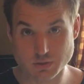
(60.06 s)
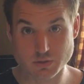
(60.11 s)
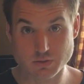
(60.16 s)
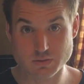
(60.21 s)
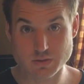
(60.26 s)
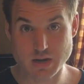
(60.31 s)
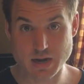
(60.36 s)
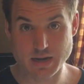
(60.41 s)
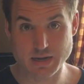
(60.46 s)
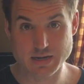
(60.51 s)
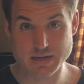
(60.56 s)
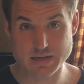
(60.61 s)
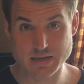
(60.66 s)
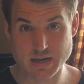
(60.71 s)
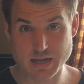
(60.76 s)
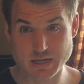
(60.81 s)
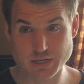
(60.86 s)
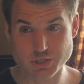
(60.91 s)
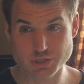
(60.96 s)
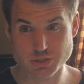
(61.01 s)
the United
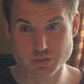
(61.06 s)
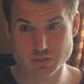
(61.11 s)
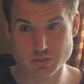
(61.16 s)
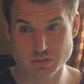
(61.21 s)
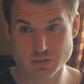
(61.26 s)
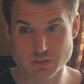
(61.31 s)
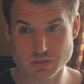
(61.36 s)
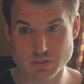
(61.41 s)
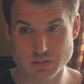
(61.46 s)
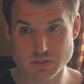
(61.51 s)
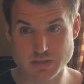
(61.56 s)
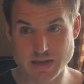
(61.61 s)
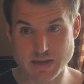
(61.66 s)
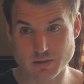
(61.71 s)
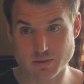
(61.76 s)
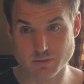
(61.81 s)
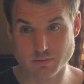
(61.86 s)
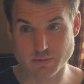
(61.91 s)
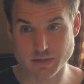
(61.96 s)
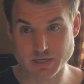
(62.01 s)
Nations
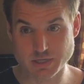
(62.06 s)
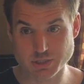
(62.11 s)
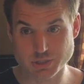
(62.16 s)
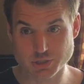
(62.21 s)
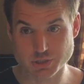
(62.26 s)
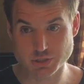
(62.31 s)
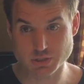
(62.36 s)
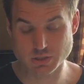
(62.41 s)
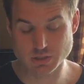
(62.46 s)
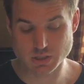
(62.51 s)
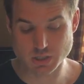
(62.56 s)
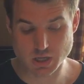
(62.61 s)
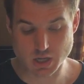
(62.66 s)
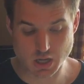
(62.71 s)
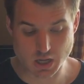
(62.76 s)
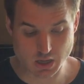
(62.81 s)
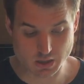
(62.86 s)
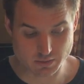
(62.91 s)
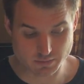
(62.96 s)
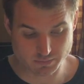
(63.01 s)
Declaration
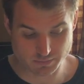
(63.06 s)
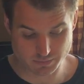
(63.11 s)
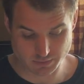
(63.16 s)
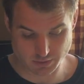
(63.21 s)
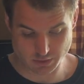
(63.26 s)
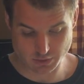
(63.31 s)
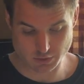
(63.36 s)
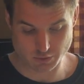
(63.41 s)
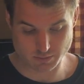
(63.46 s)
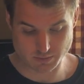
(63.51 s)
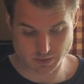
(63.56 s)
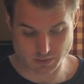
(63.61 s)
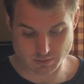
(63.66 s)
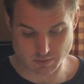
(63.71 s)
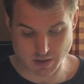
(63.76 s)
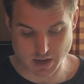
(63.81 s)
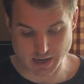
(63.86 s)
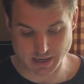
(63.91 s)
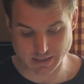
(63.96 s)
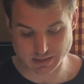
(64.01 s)
of Human
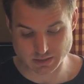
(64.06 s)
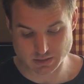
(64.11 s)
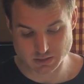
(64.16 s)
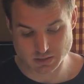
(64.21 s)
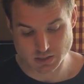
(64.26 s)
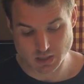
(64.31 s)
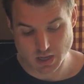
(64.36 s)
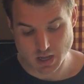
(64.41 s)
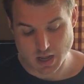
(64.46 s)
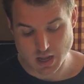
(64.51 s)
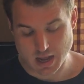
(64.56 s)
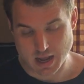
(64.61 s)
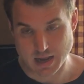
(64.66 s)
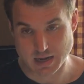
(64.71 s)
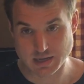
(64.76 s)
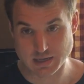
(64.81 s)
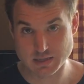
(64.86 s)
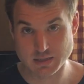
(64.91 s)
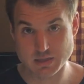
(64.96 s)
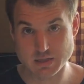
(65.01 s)
Rights. And
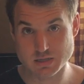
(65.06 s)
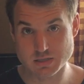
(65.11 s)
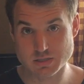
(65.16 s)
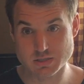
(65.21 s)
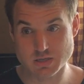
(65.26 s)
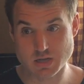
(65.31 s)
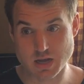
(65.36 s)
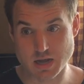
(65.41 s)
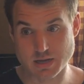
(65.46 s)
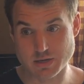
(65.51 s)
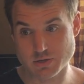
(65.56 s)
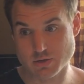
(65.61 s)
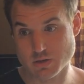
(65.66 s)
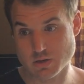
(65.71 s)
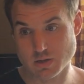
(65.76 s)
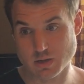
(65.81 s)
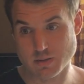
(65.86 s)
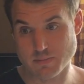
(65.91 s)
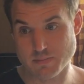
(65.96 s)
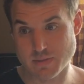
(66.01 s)
in this, I
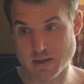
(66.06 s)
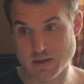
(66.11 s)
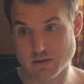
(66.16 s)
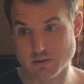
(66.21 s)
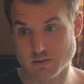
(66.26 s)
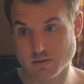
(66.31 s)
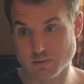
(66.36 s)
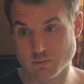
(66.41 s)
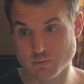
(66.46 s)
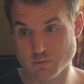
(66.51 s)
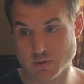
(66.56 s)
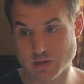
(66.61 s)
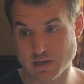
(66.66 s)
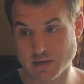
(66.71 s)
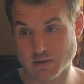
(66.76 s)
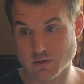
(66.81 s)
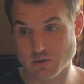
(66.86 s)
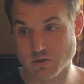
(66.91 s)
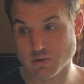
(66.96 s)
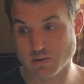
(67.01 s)
talk about what I
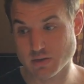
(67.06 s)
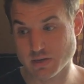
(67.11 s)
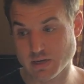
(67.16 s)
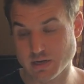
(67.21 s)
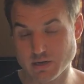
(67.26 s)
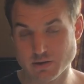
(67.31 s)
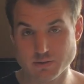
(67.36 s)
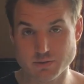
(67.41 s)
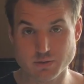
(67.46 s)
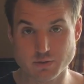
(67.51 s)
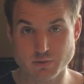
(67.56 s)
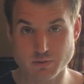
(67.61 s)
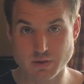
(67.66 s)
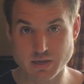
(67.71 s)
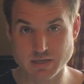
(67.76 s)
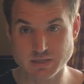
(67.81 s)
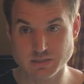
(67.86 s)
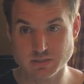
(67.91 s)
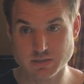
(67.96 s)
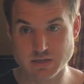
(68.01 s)
call in here the
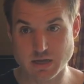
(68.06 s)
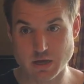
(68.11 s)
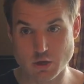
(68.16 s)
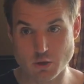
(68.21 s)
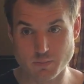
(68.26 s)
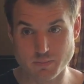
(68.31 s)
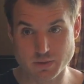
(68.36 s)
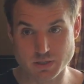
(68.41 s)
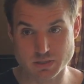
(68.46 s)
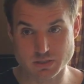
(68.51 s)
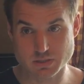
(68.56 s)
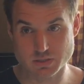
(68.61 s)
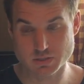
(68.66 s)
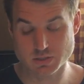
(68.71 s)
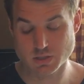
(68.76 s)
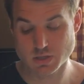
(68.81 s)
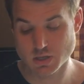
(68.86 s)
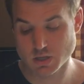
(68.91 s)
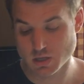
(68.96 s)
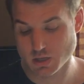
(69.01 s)
Christ Help Us
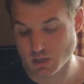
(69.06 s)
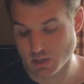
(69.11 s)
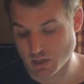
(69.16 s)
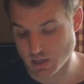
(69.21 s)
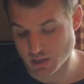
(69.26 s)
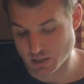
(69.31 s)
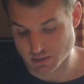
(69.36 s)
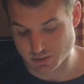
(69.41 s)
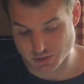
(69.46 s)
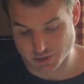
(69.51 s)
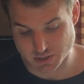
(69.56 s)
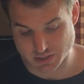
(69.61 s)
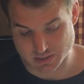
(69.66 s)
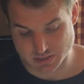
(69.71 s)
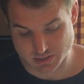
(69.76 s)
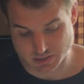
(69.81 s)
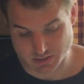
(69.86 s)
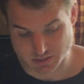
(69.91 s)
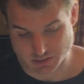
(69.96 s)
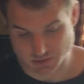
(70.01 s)

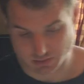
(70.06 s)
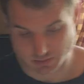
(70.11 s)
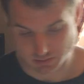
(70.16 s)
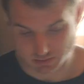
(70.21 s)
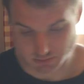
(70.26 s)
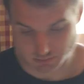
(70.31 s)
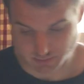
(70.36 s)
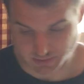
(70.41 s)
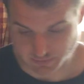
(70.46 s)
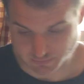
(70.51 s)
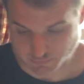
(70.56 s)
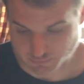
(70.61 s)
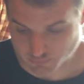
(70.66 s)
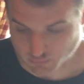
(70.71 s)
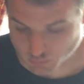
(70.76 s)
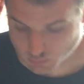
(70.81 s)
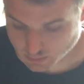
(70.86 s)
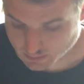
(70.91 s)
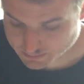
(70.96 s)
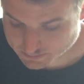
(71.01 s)
Justice
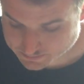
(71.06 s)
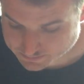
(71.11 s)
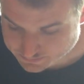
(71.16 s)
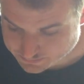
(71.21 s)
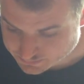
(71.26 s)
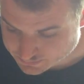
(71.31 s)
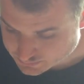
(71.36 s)
Reform.